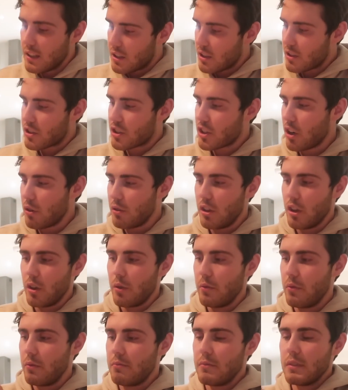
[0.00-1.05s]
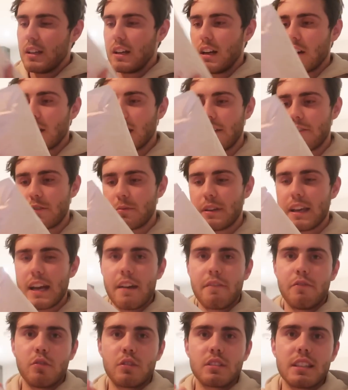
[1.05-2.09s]
to show you. I'm gonna have to be
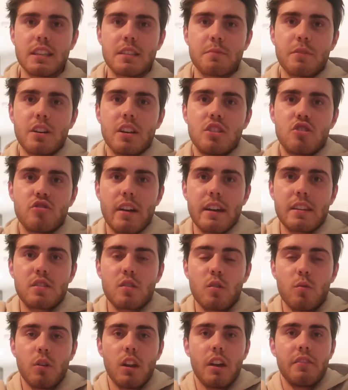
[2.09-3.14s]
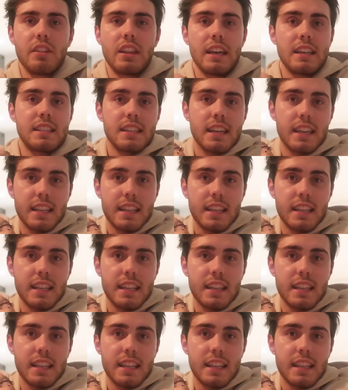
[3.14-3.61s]
careful because there's my address all over this.